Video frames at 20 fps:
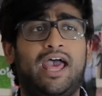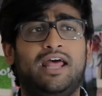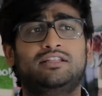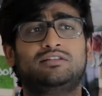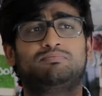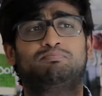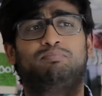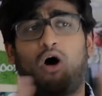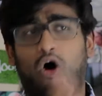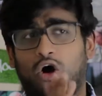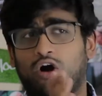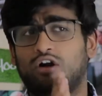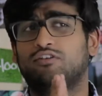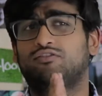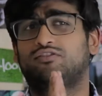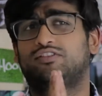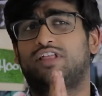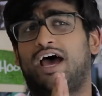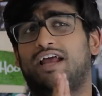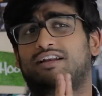And part
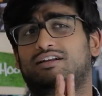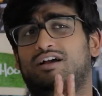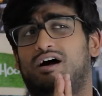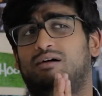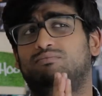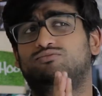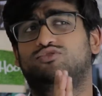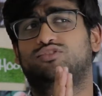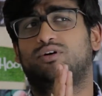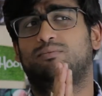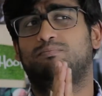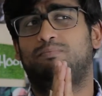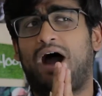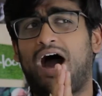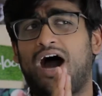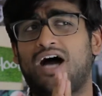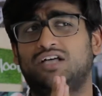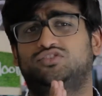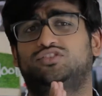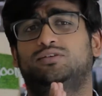of that comes from
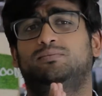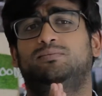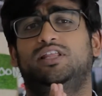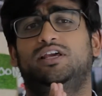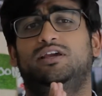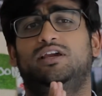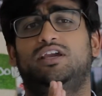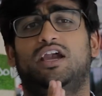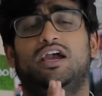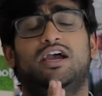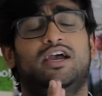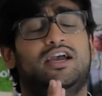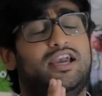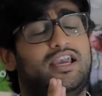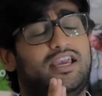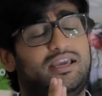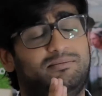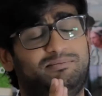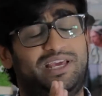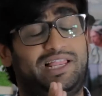possibly
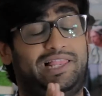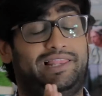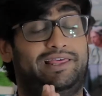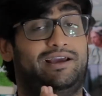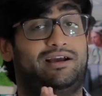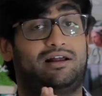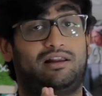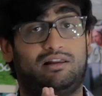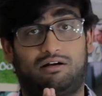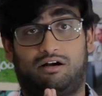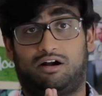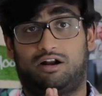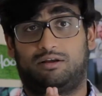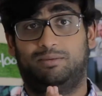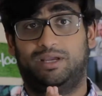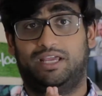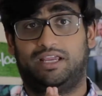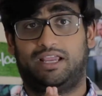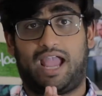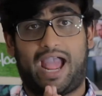Emilia
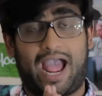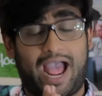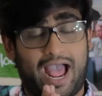Clarke being